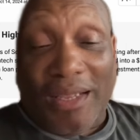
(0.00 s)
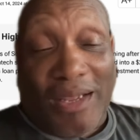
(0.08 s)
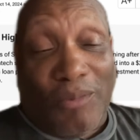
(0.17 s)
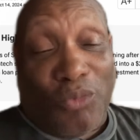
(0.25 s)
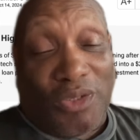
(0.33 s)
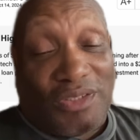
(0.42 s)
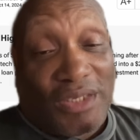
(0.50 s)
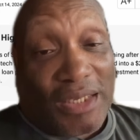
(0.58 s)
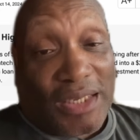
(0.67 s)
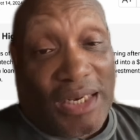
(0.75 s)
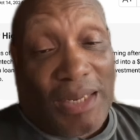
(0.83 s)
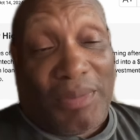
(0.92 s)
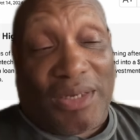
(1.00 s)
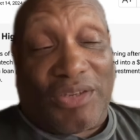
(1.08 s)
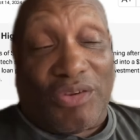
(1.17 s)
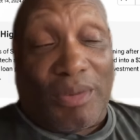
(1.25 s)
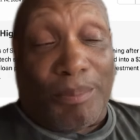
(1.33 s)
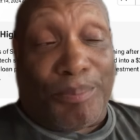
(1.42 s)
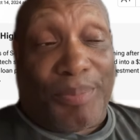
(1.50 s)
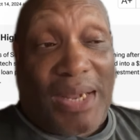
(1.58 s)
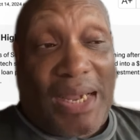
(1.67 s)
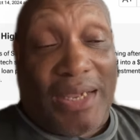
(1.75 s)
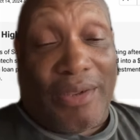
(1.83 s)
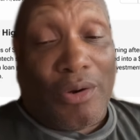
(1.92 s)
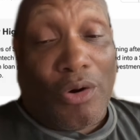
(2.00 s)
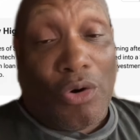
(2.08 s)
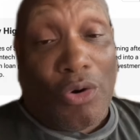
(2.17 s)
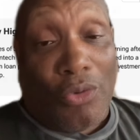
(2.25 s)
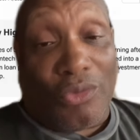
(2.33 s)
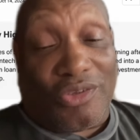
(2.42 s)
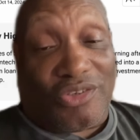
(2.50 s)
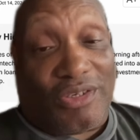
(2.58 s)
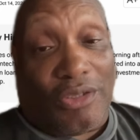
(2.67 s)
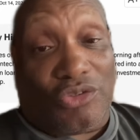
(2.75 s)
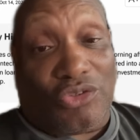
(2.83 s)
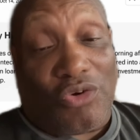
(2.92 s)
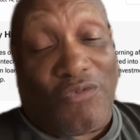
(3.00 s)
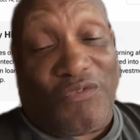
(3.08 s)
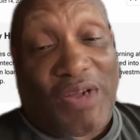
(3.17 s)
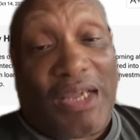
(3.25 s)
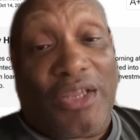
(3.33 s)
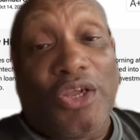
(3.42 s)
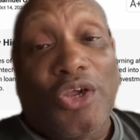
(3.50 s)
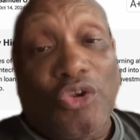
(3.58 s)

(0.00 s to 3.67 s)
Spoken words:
And once again, I'm not telling you to buy, hold, or sell SoFi.